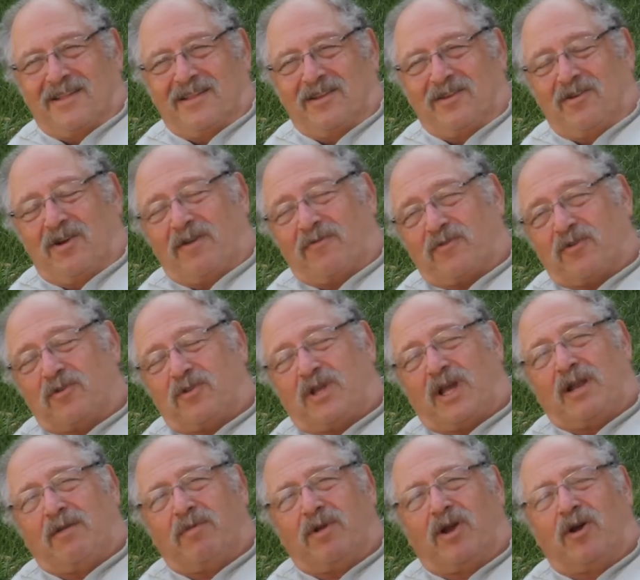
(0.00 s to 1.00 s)
You have to
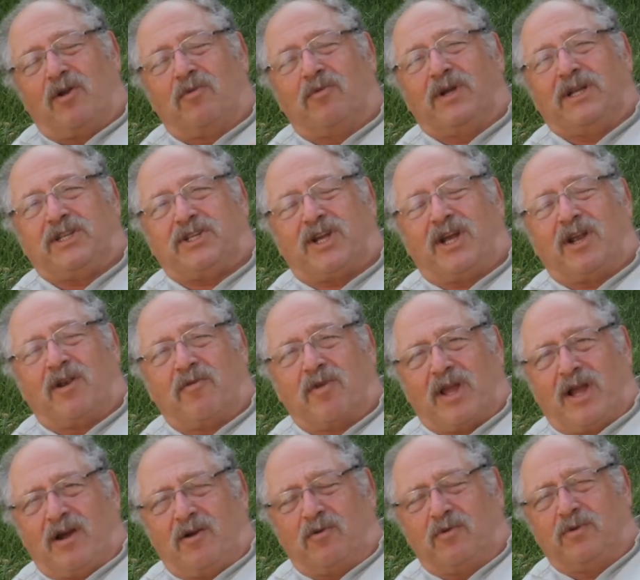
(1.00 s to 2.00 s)
tell me on which
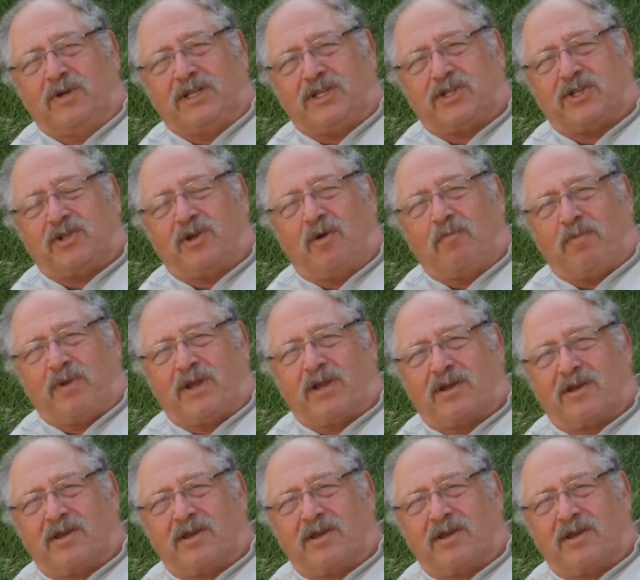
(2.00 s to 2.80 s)
area, on which topic.